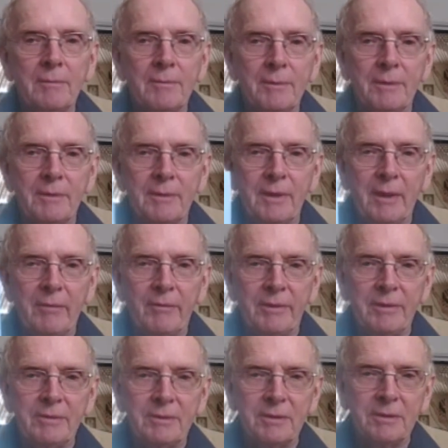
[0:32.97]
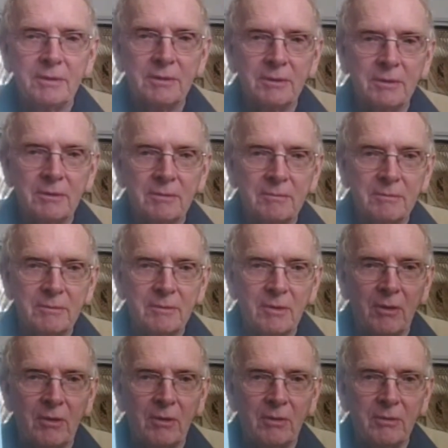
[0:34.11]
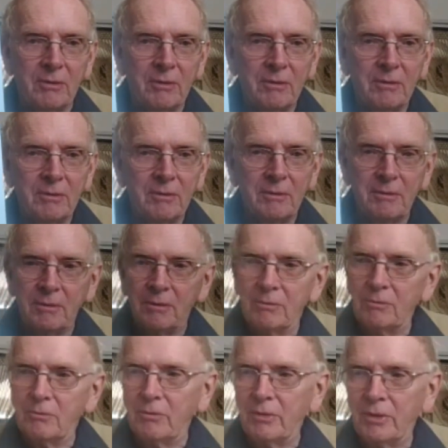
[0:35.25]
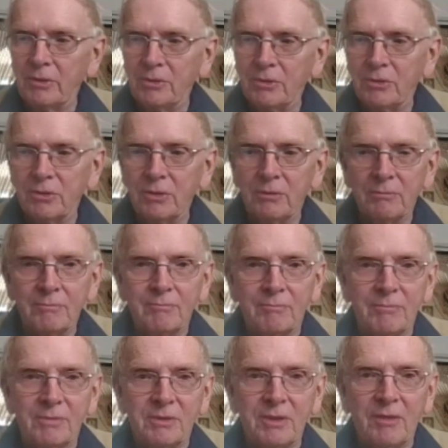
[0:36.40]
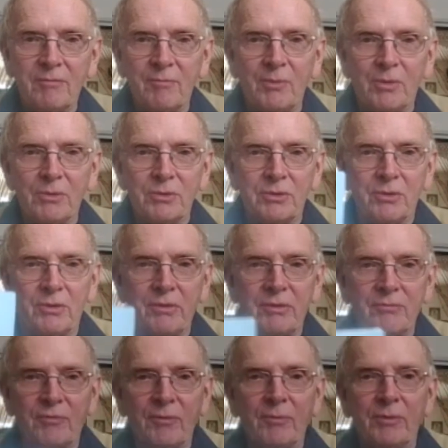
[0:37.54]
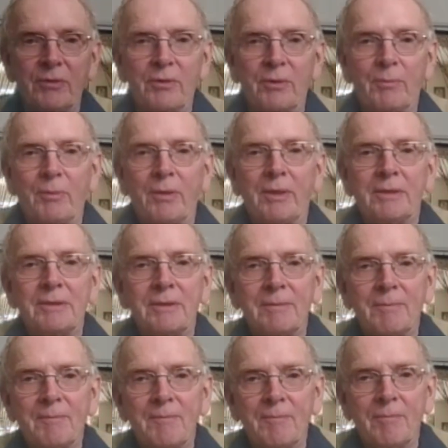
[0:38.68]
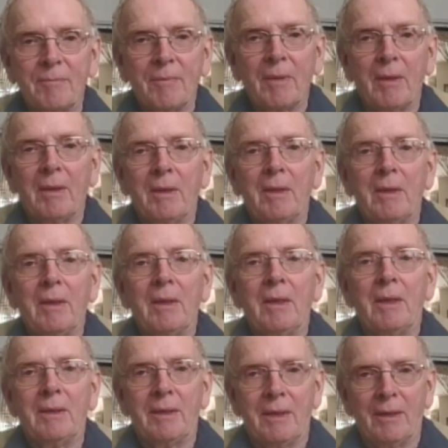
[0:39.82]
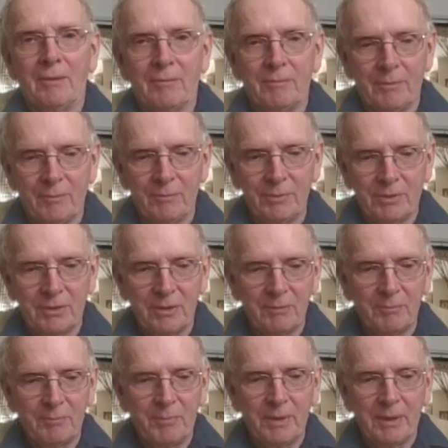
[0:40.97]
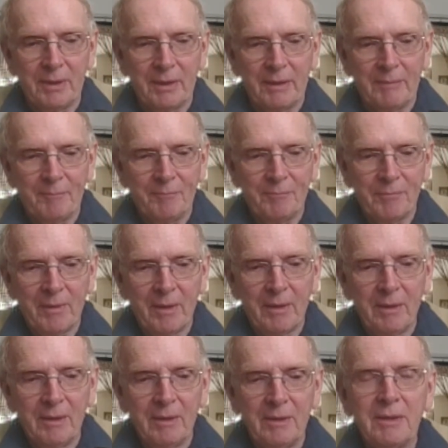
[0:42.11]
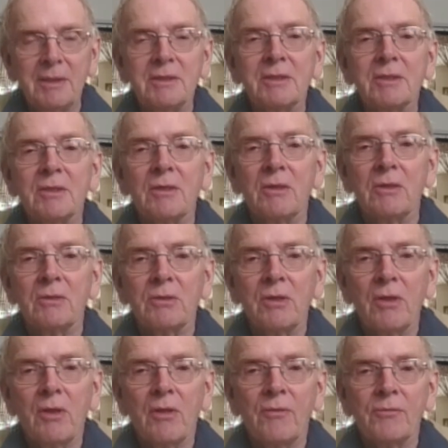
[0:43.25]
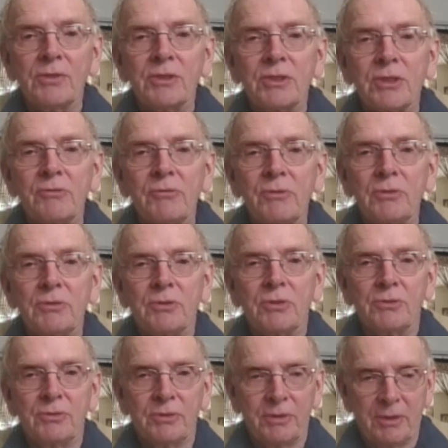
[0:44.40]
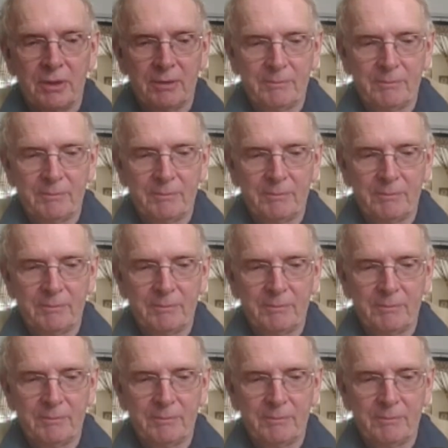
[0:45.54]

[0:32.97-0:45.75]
And there it is. It's called Good Gracious. It's even more stories from another place. Anyhow, we shall begin. This is called the Scroat Hunter.